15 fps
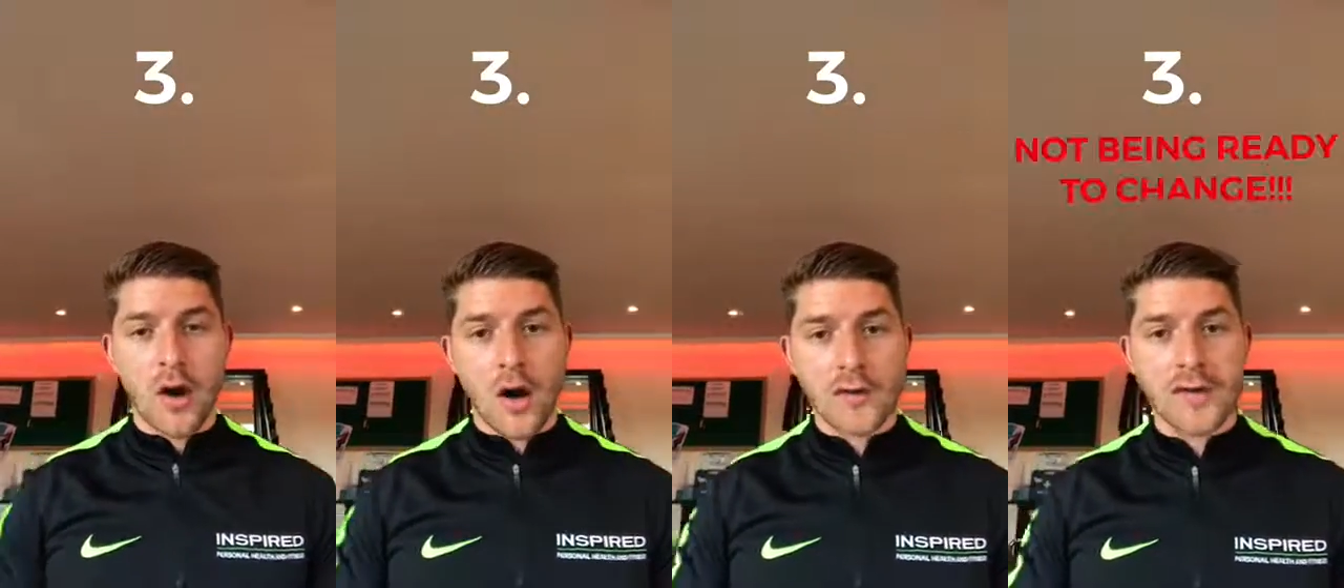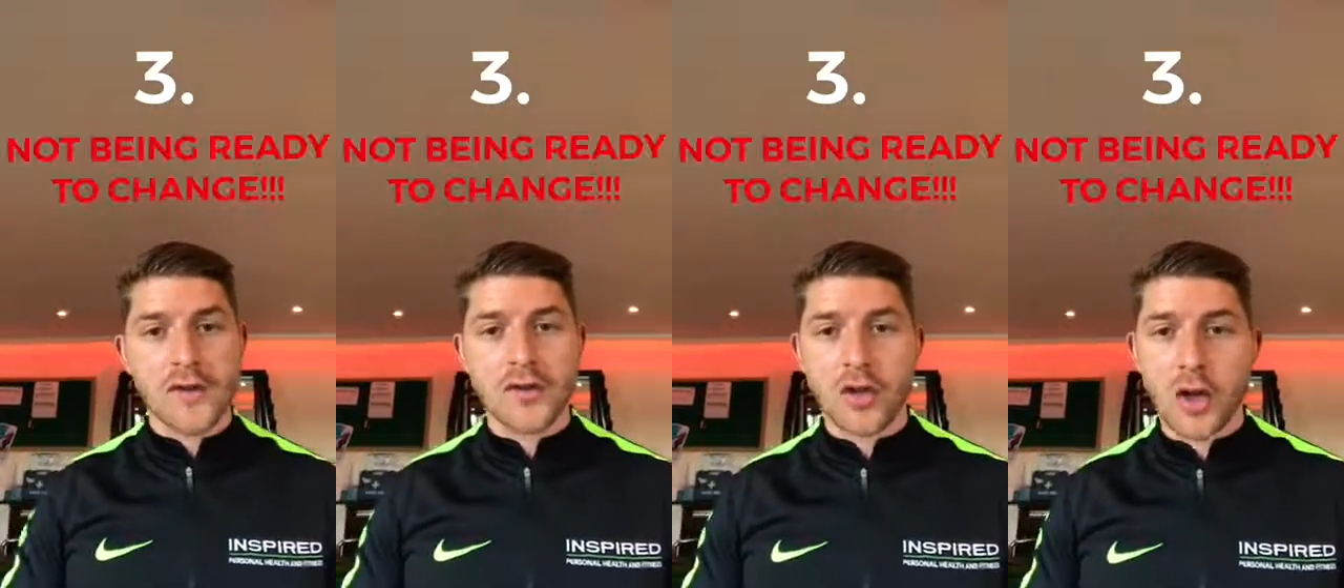I
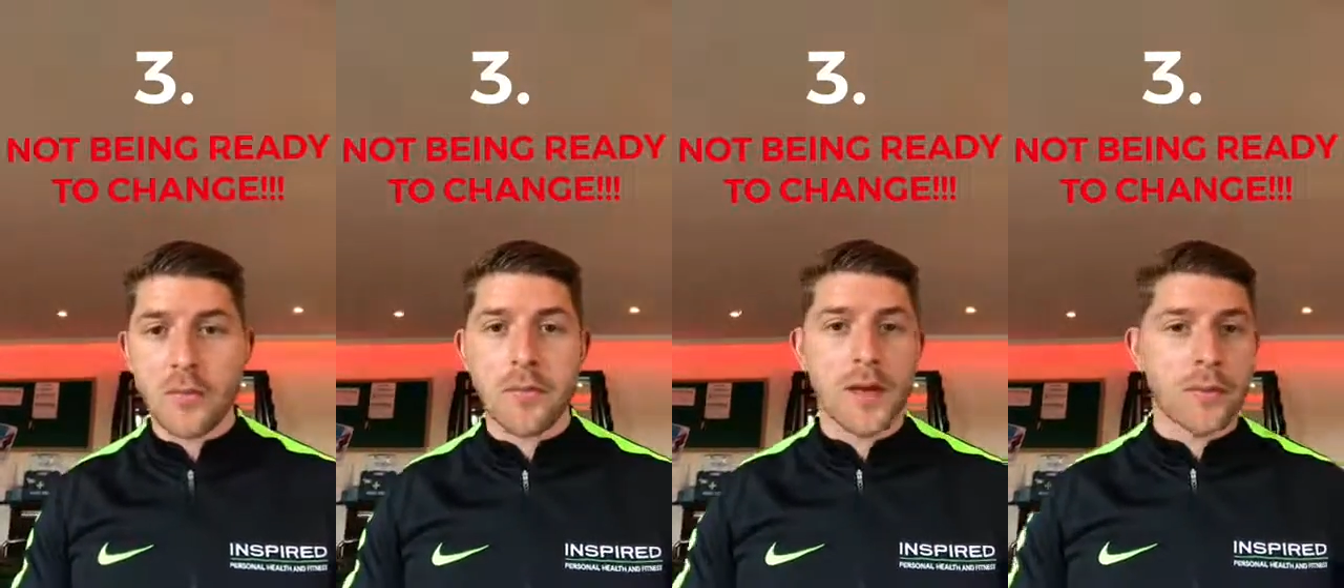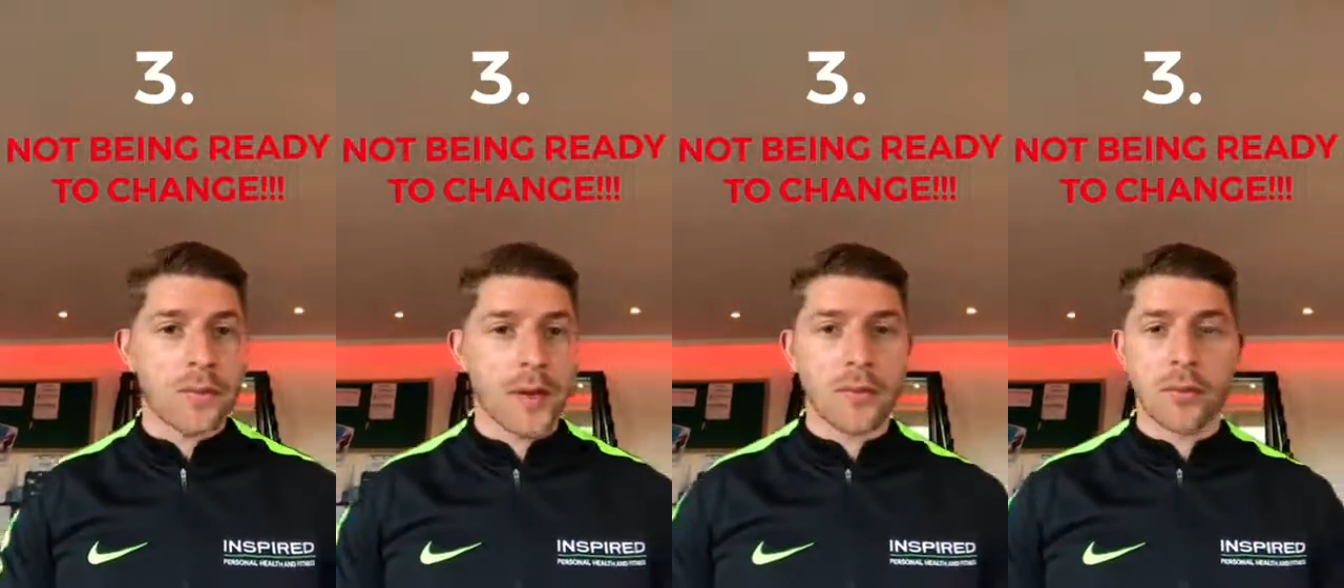see so
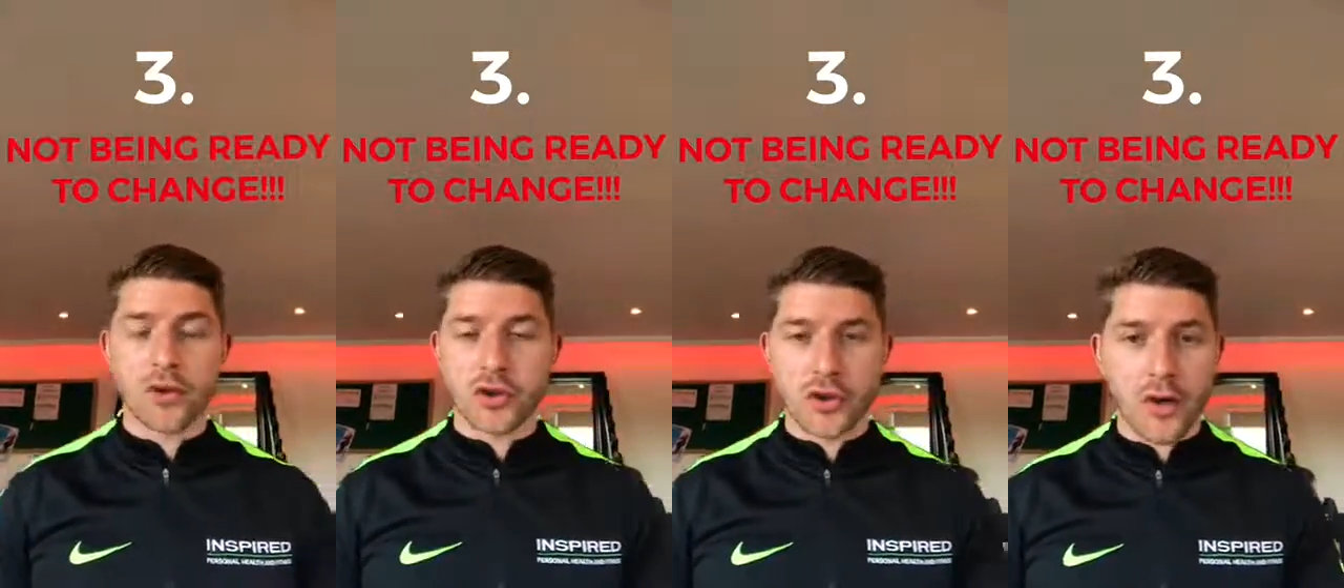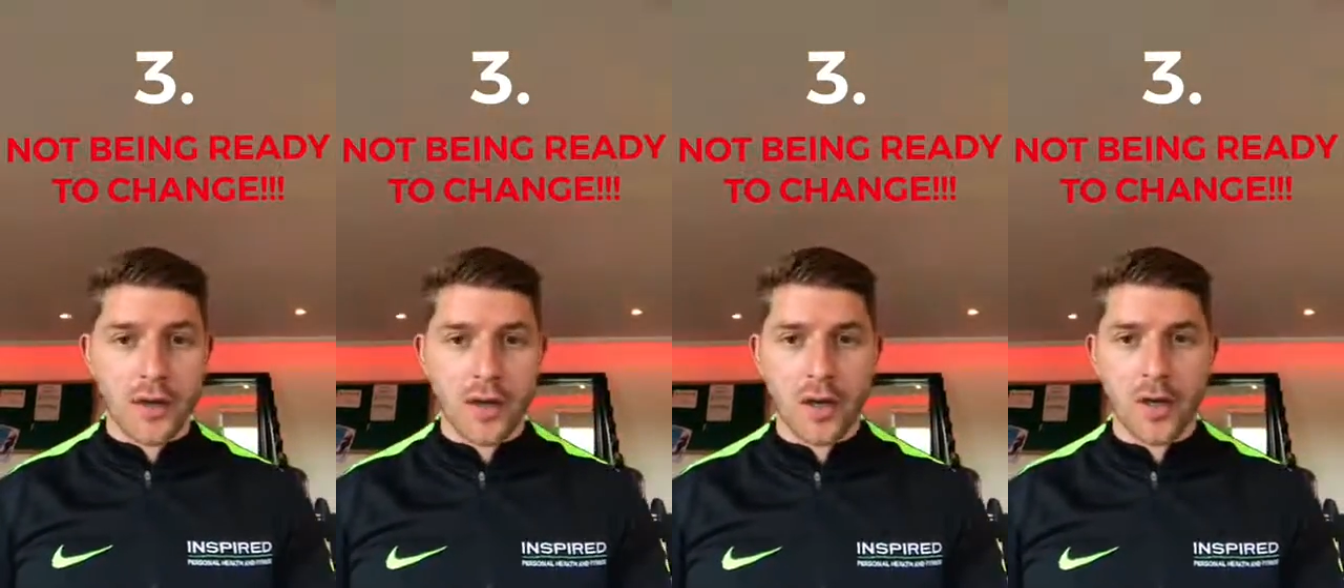many people
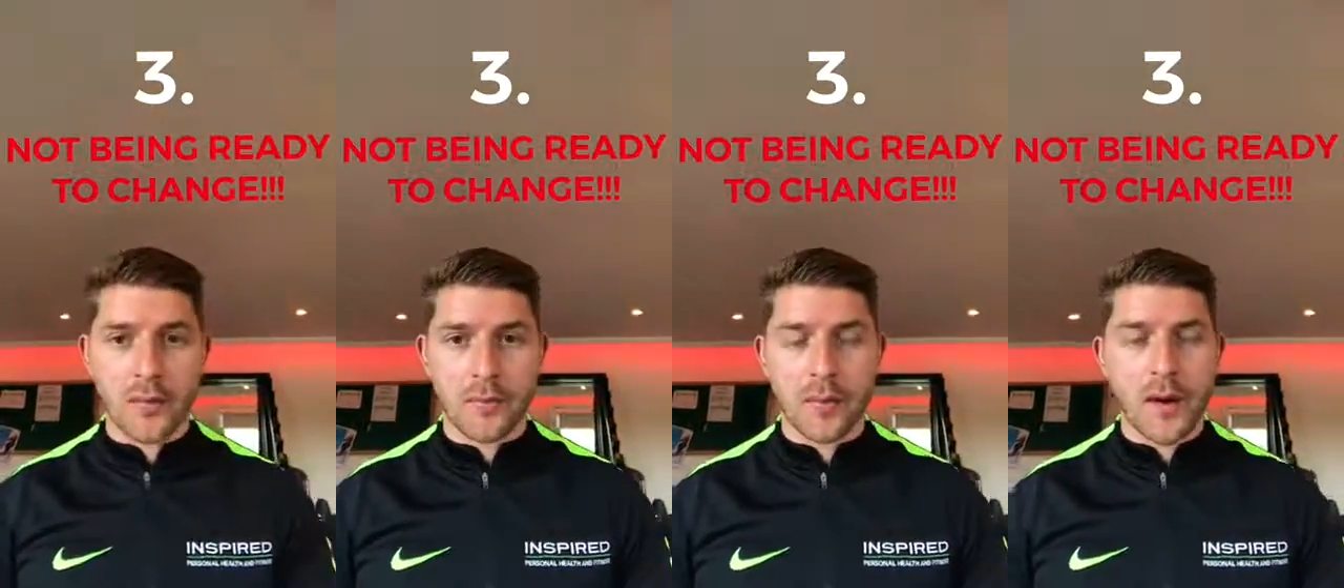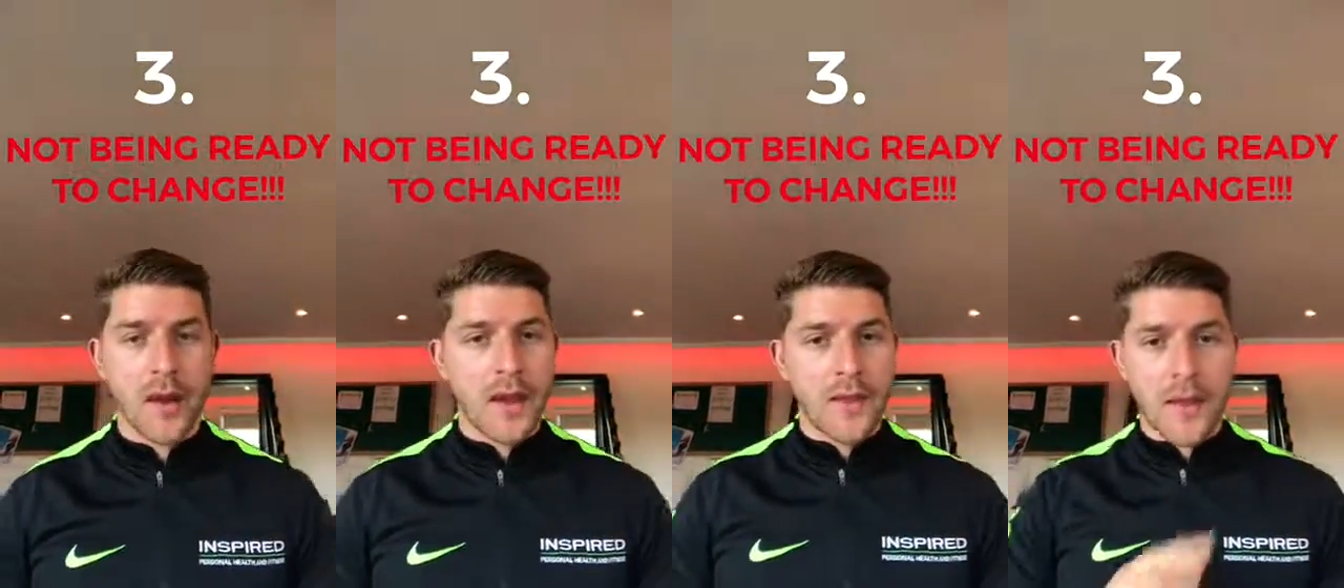sign up,
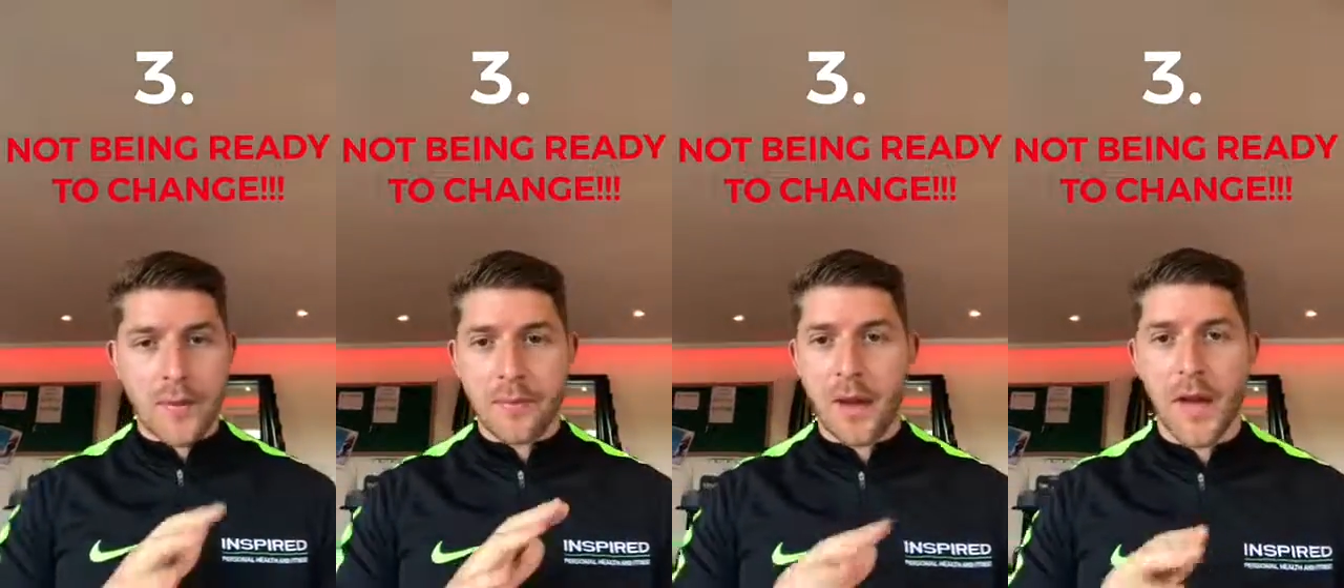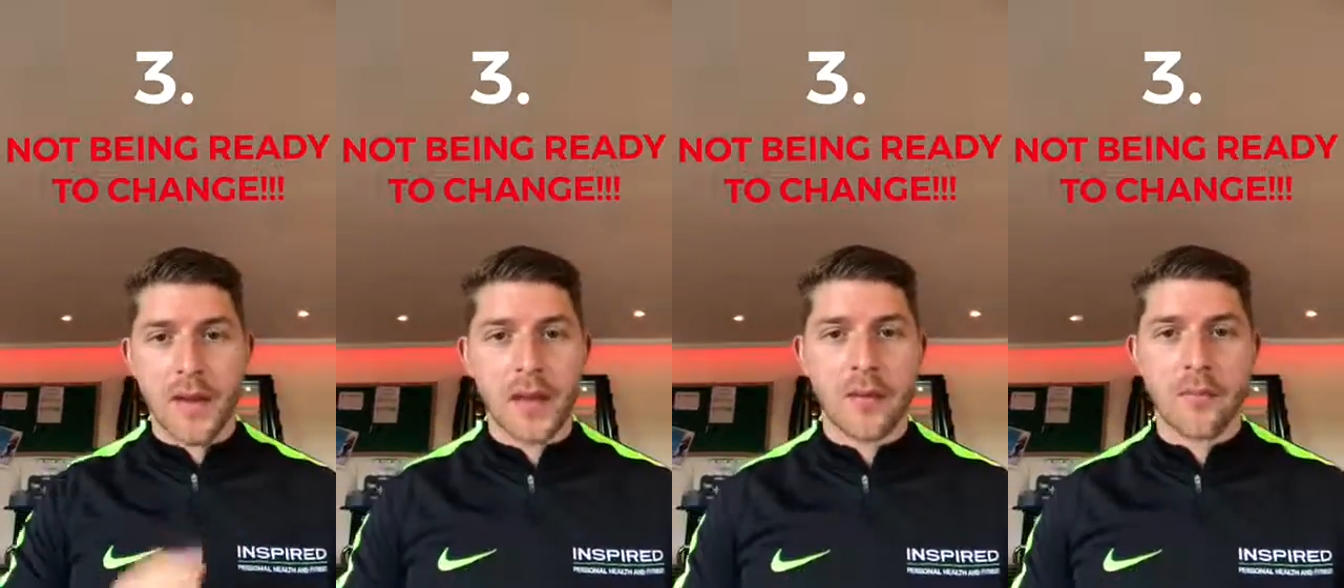they
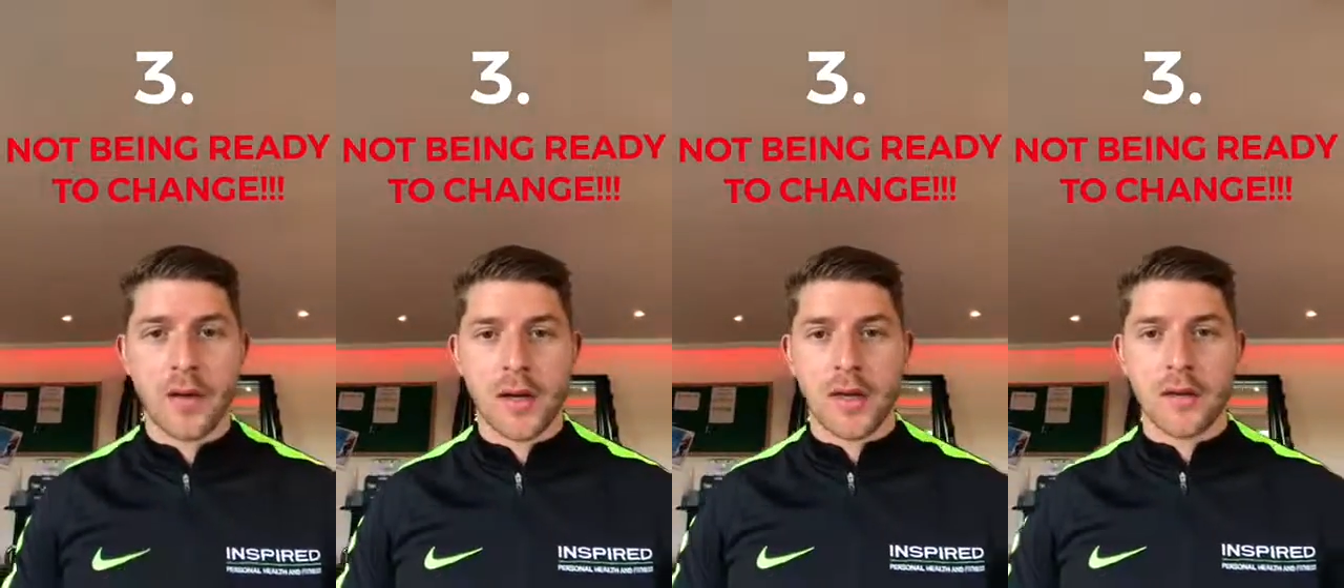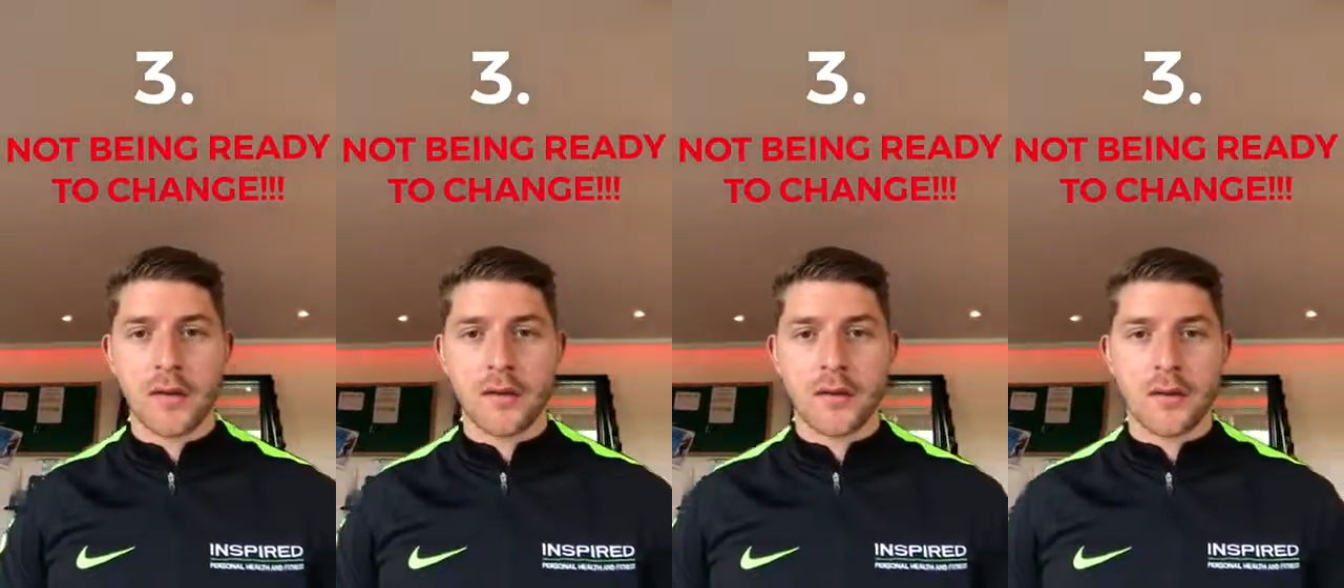pay their
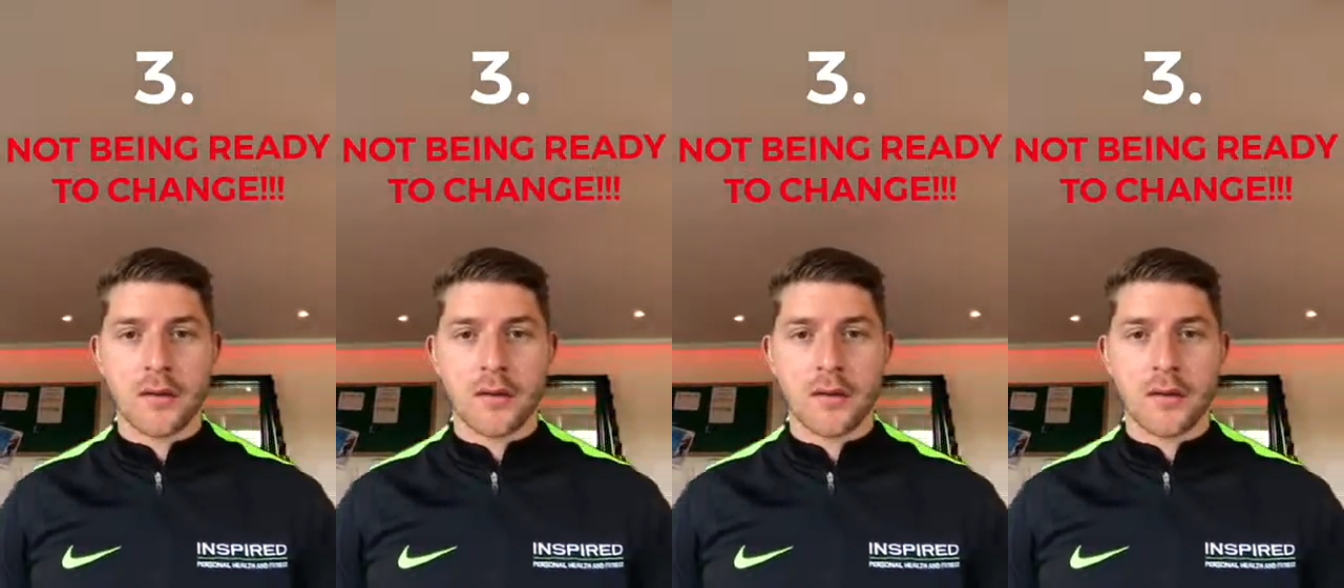money,